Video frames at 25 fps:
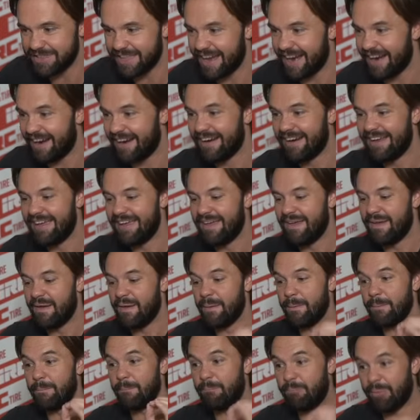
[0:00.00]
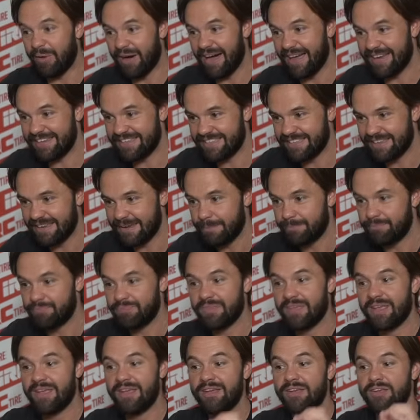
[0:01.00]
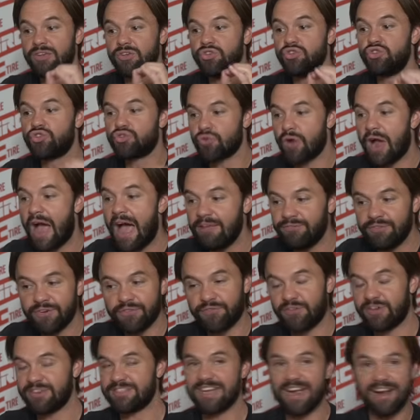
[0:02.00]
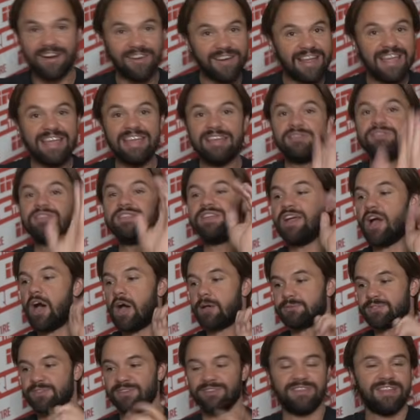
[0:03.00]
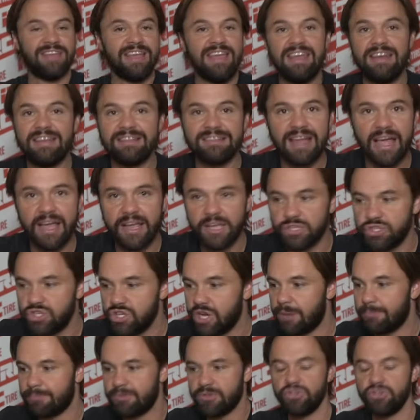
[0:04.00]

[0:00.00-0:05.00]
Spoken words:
there. But drive your front tire into the obstacle. Hit it like a jump.